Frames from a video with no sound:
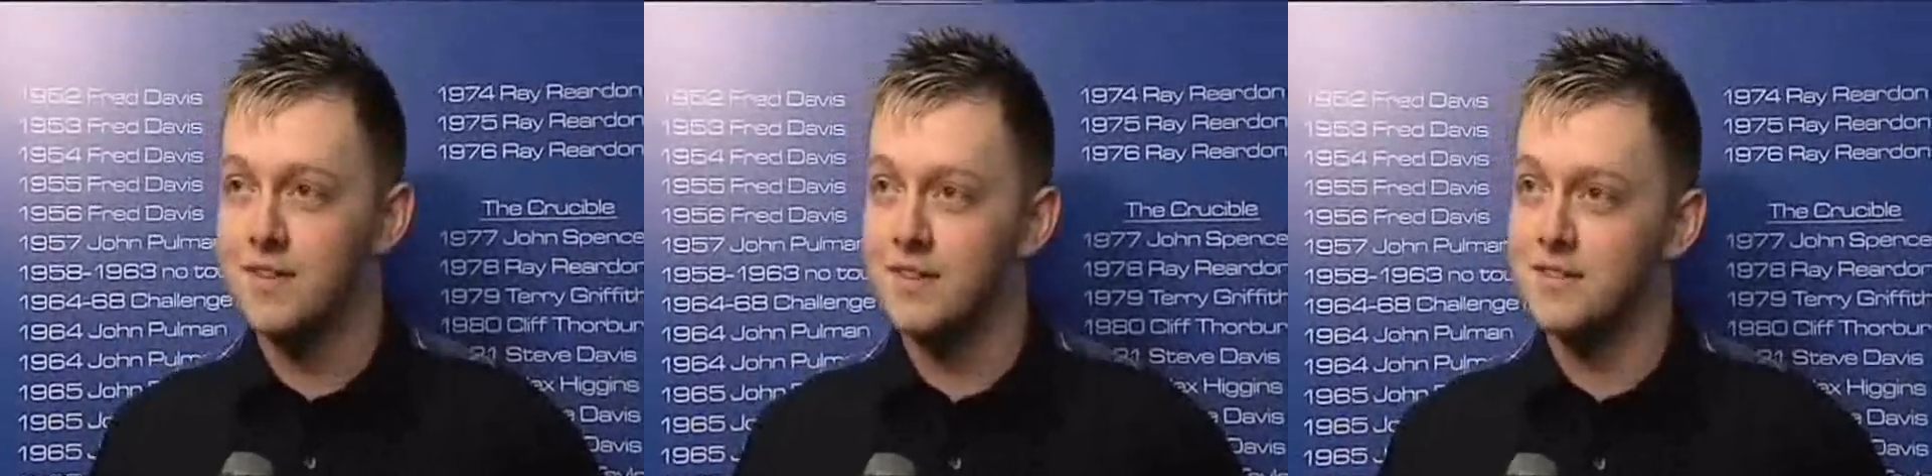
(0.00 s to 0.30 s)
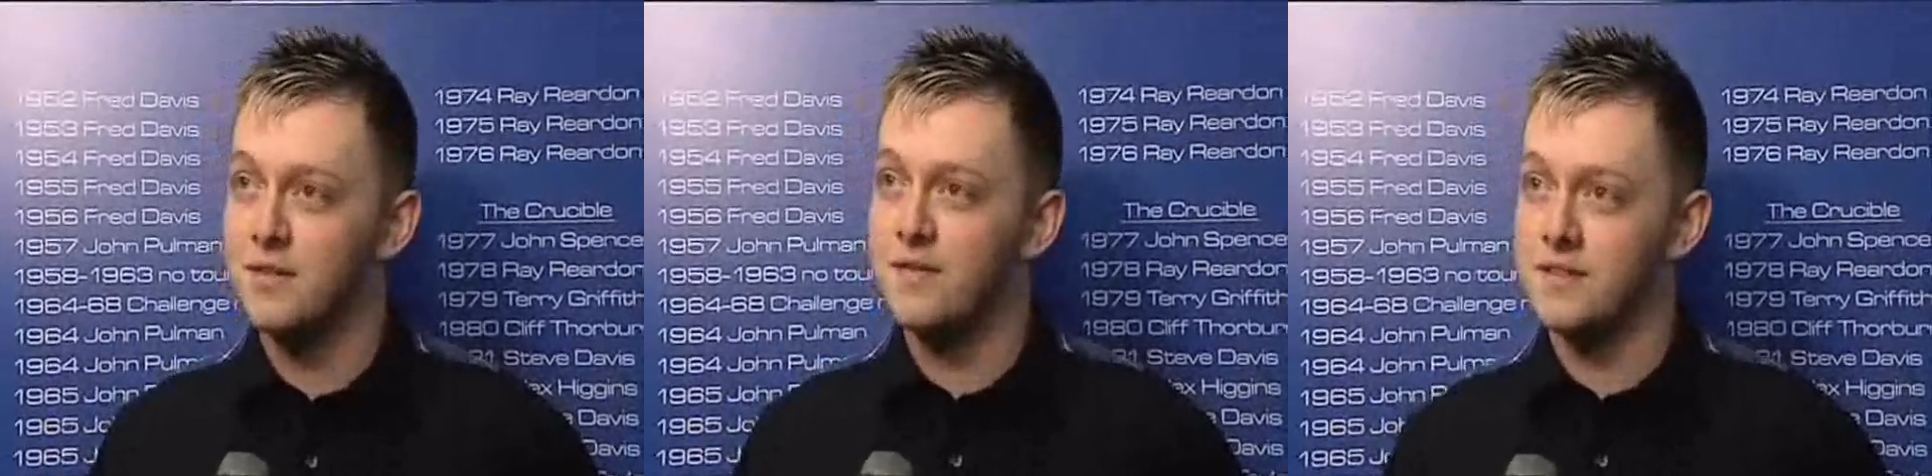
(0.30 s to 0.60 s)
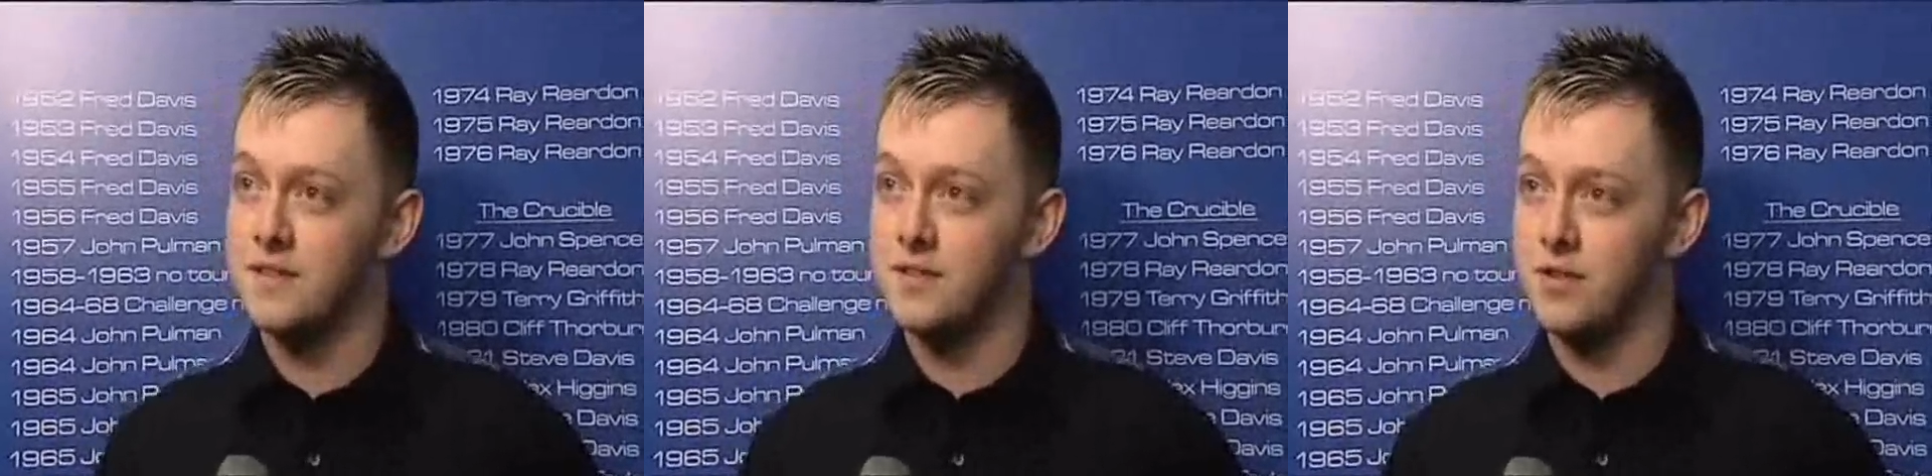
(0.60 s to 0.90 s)
I still
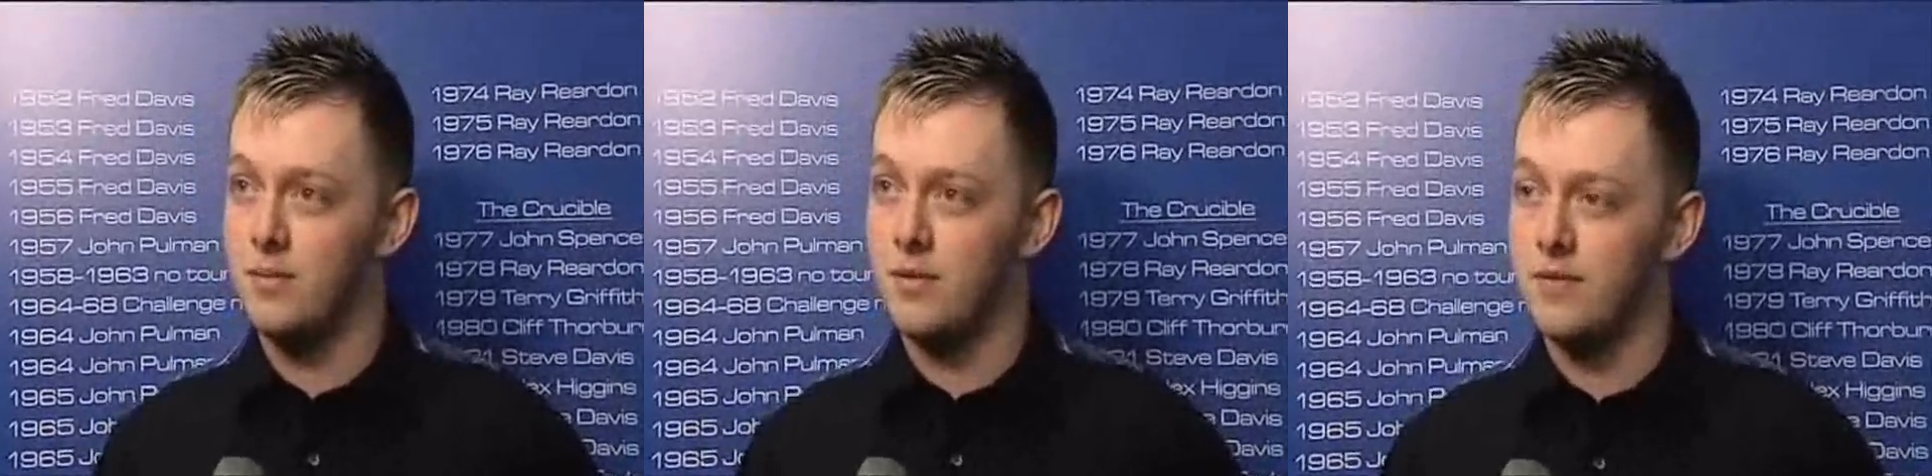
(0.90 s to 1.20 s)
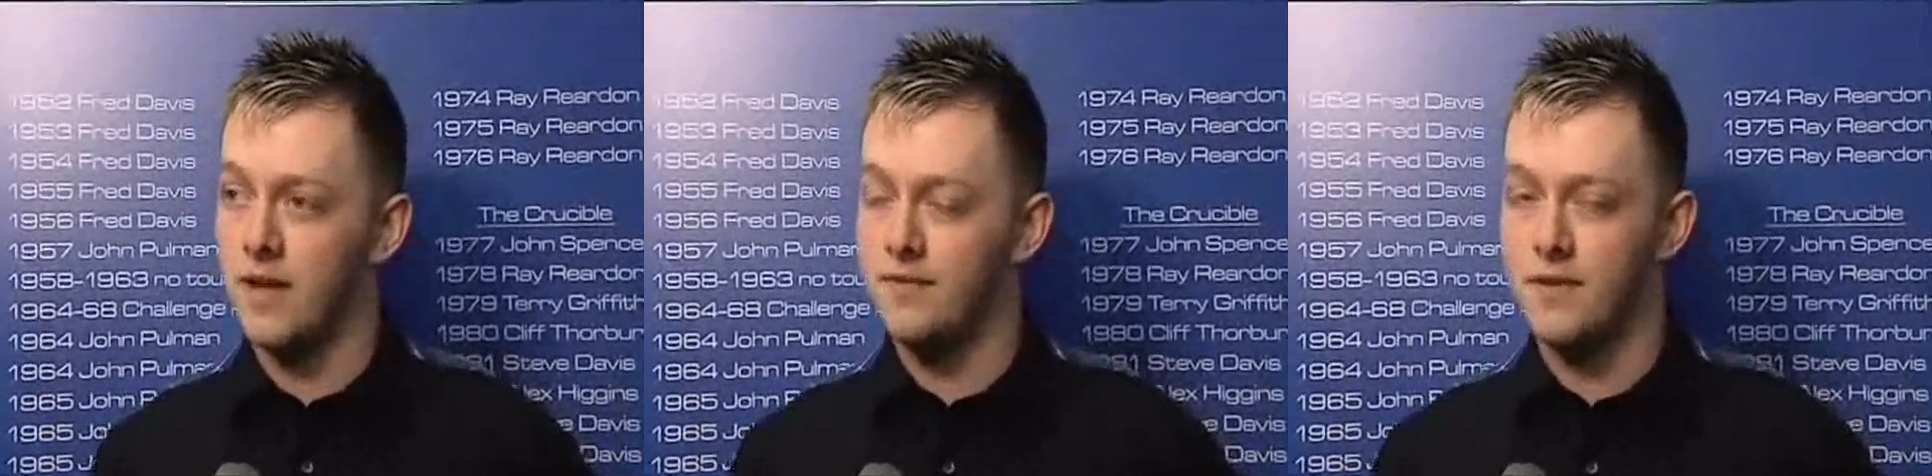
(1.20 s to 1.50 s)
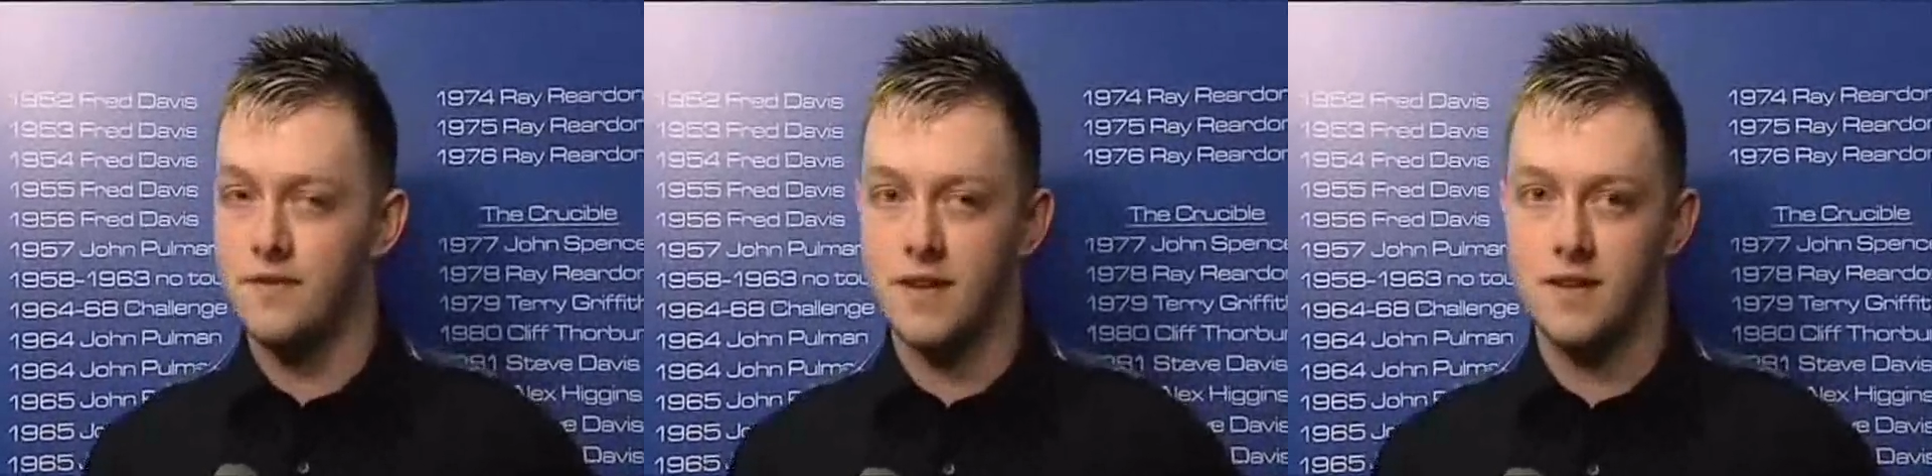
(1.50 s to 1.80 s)
fancied the job
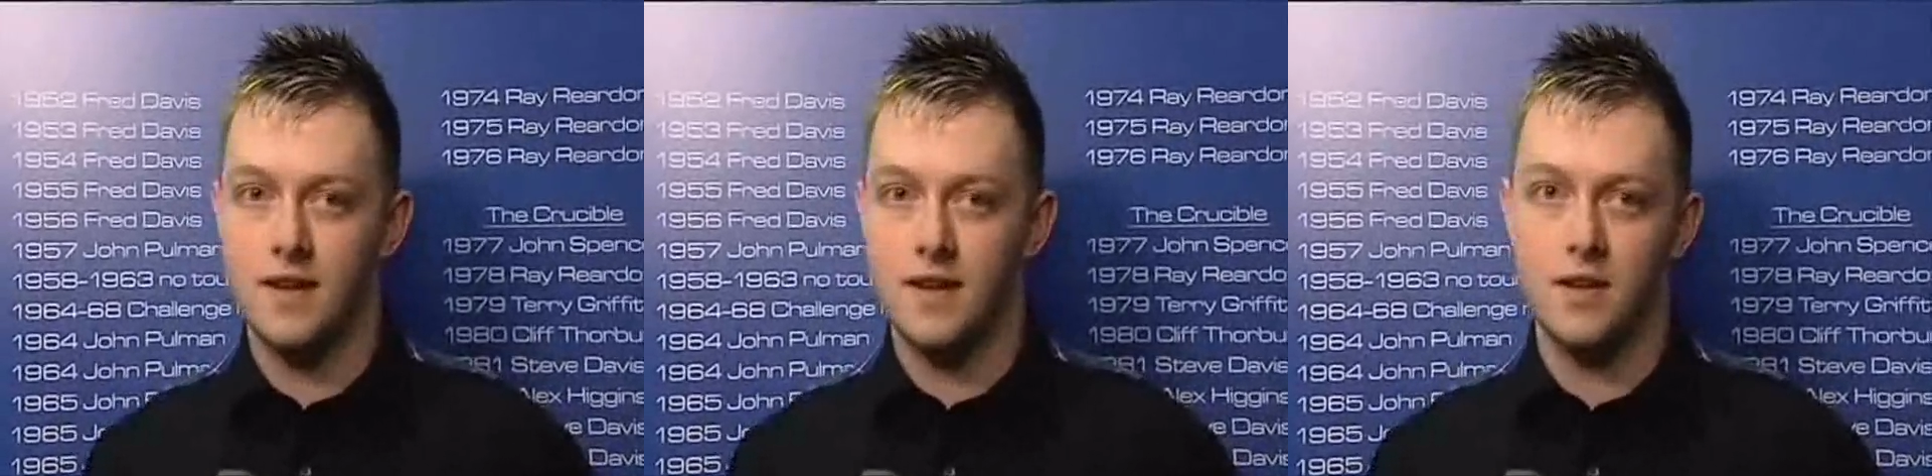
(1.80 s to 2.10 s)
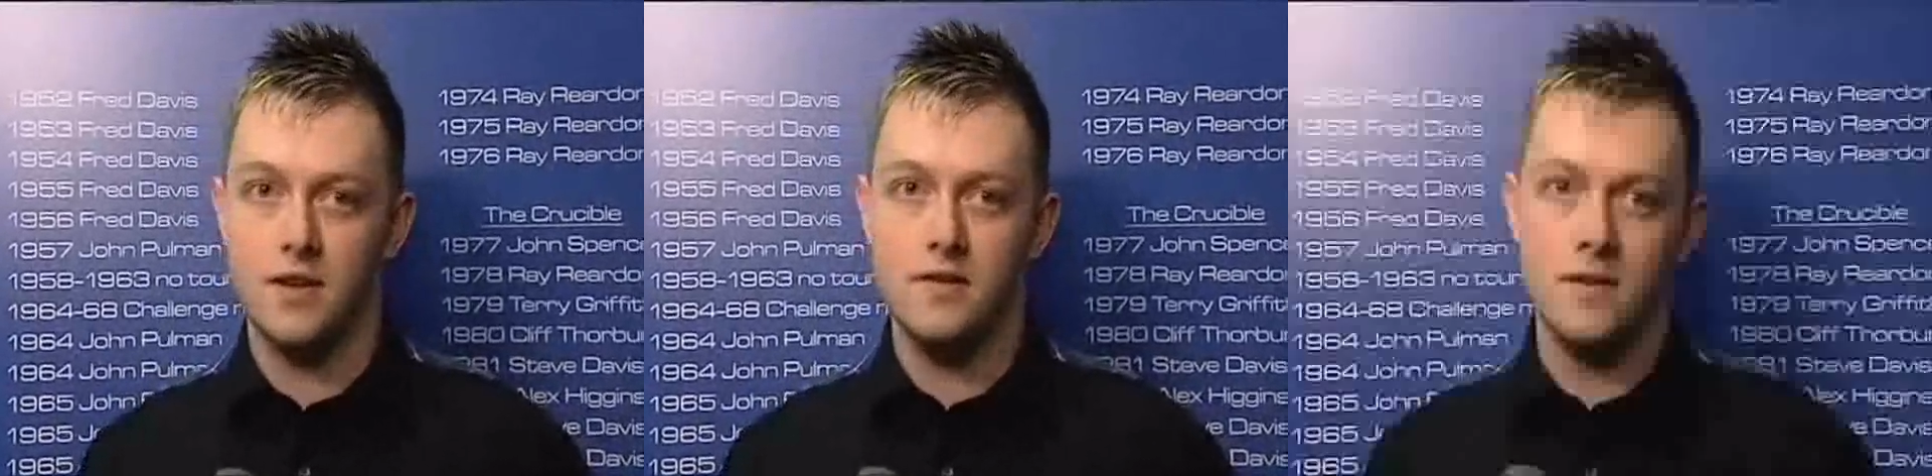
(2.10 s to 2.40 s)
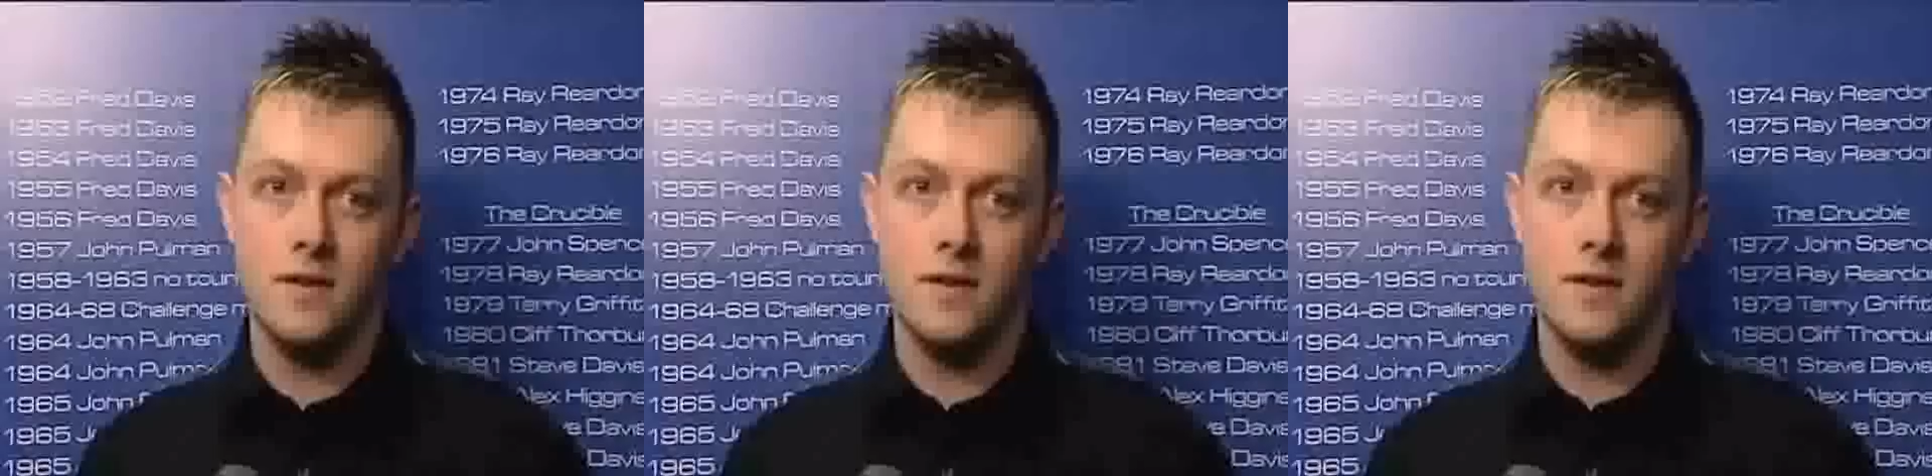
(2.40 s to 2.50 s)
overnight, 15 9 down.